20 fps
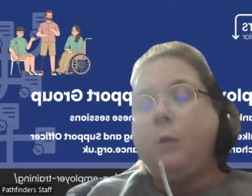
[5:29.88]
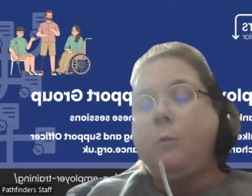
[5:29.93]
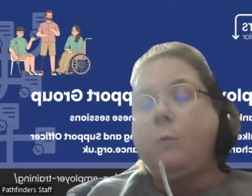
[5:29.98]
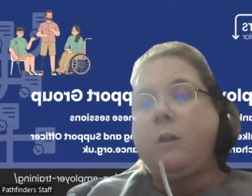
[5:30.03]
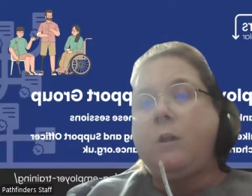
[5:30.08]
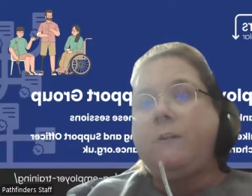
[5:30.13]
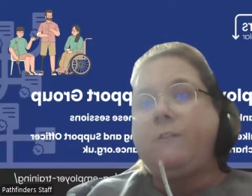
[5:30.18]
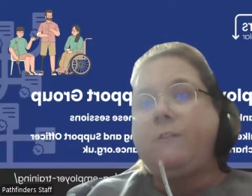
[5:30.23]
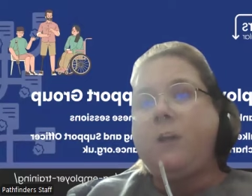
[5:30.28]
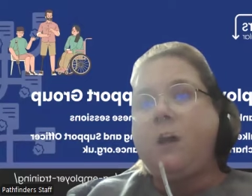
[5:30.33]

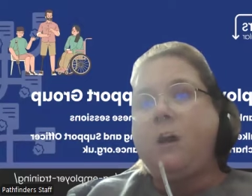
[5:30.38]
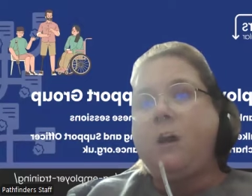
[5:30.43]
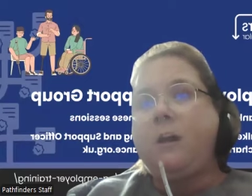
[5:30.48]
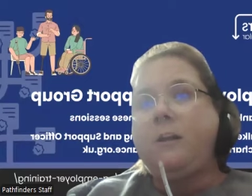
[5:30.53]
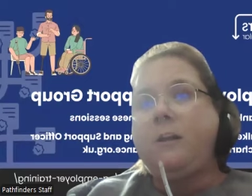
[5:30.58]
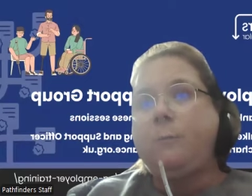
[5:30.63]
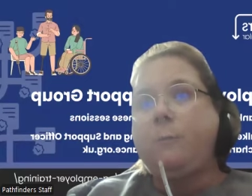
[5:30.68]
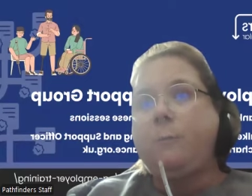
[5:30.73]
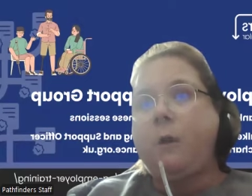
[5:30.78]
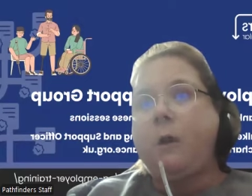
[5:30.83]
One of the
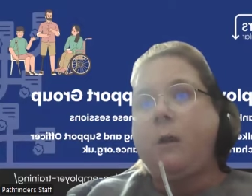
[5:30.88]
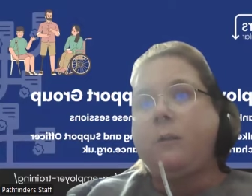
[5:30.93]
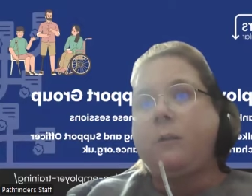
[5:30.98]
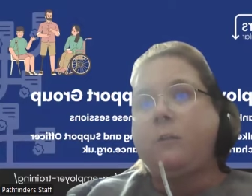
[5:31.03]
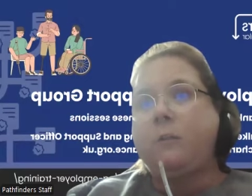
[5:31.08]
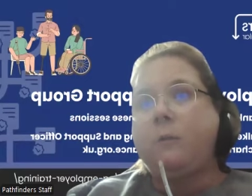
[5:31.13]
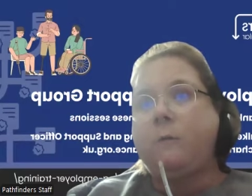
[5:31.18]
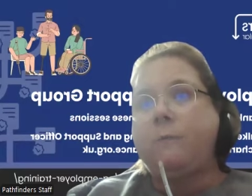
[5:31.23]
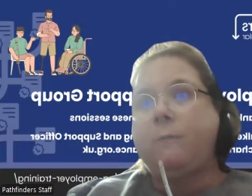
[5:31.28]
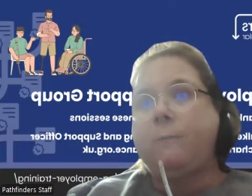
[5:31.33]
hardest
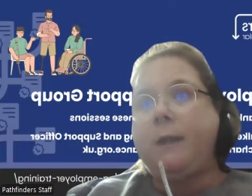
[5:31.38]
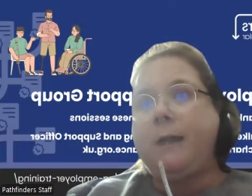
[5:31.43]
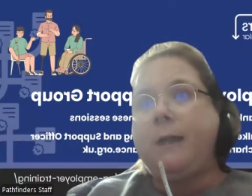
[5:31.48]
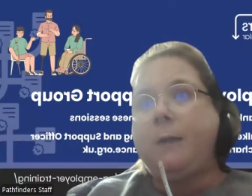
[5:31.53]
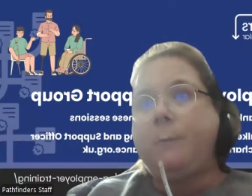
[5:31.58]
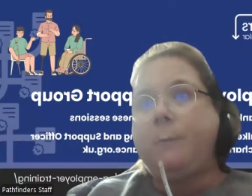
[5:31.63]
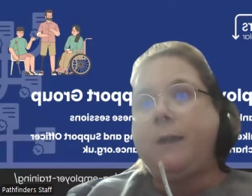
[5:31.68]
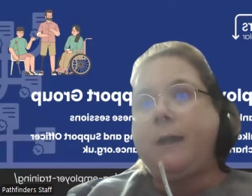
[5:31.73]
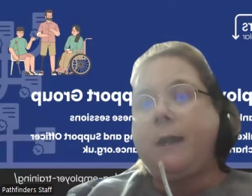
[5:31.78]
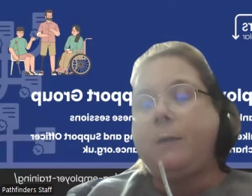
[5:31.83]
parts of
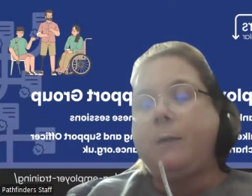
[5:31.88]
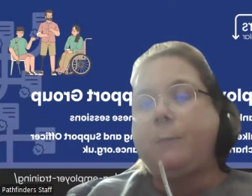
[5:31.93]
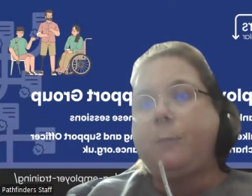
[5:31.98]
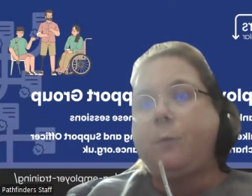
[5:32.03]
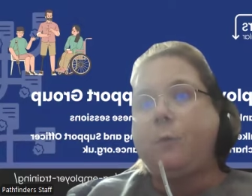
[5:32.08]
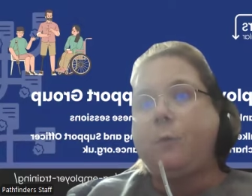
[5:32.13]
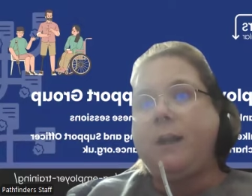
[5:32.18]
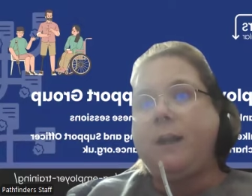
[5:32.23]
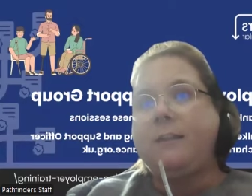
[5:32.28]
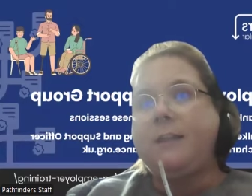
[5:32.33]
being a PA
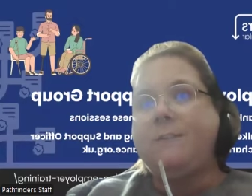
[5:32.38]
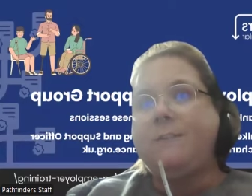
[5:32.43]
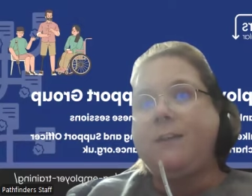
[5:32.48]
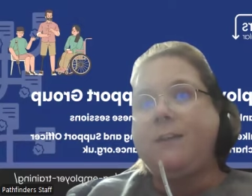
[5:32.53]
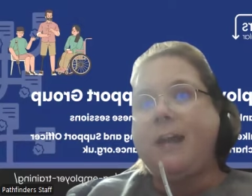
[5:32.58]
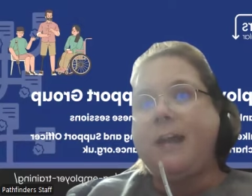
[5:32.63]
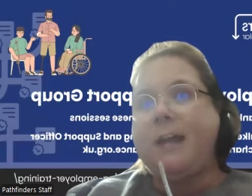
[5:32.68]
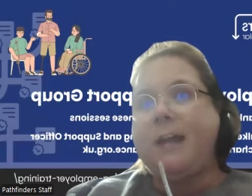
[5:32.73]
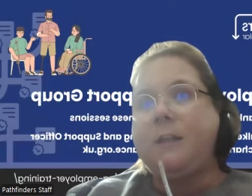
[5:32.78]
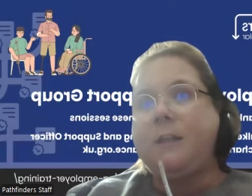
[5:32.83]
employee is
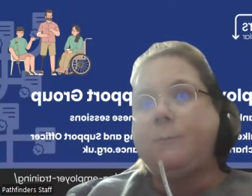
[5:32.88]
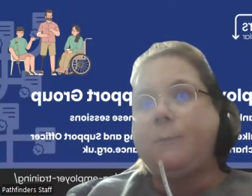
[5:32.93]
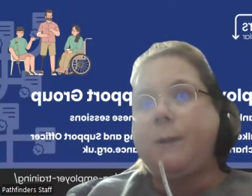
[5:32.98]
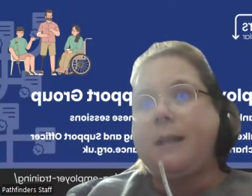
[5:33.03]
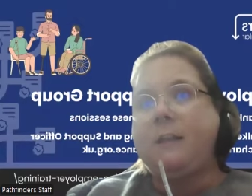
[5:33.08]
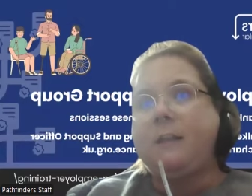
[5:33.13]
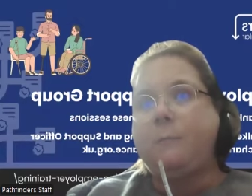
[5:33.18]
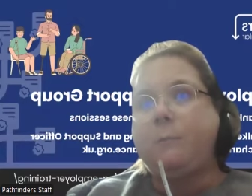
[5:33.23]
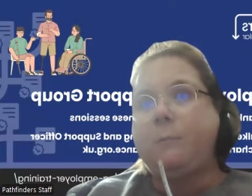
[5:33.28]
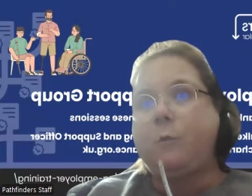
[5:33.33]
navigating the
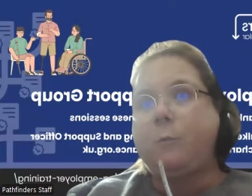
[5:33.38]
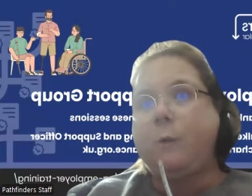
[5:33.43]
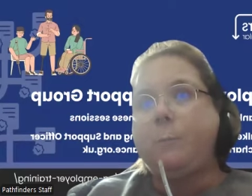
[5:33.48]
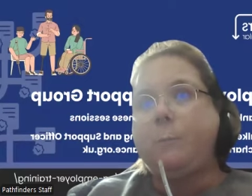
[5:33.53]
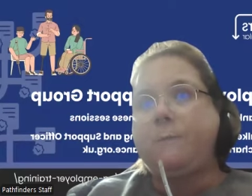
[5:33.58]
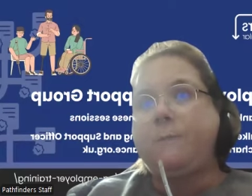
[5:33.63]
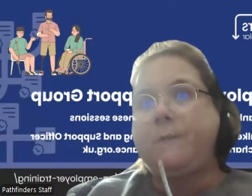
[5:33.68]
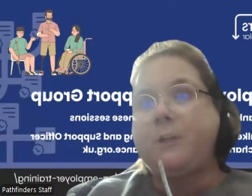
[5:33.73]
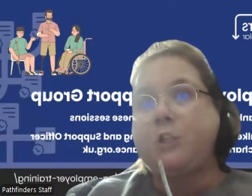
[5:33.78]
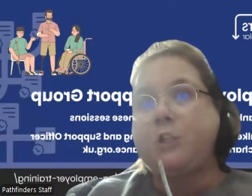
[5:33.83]
balance
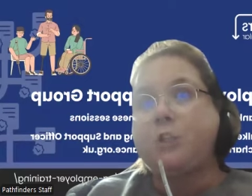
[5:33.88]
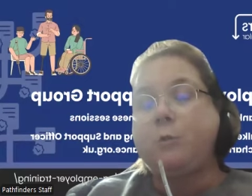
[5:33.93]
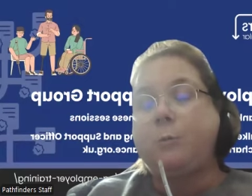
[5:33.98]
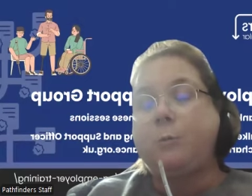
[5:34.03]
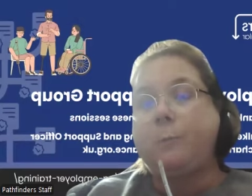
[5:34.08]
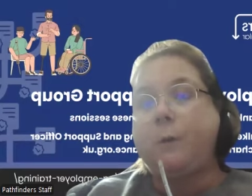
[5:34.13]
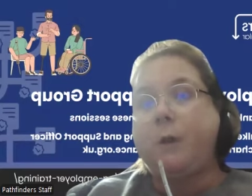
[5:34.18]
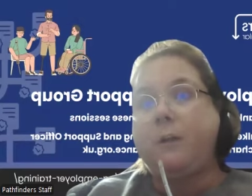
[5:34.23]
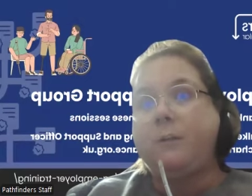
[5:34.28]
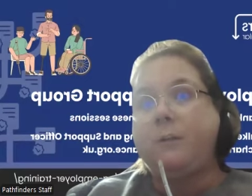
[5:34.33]
between professional
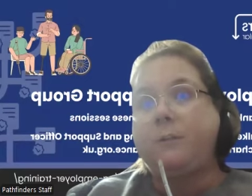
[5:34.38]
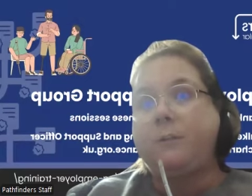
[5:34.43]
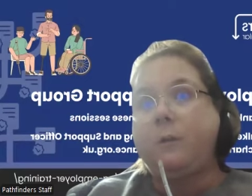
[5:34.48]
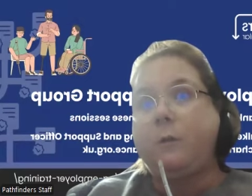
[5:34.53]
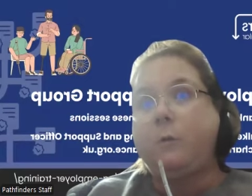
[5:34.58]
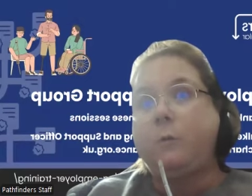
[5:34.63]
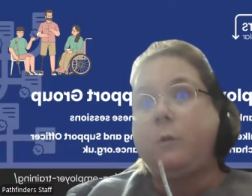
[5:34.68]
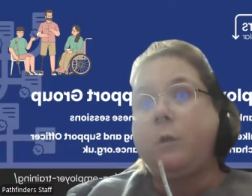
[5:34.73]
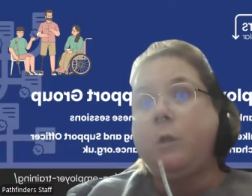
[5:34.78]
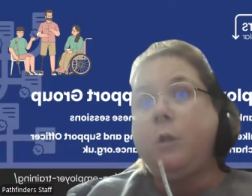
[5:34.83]
and
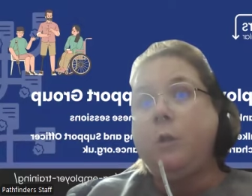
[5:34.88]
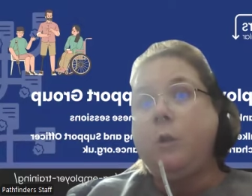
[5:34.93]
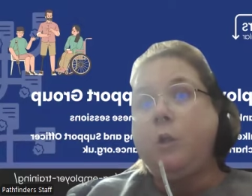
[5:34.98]
personal.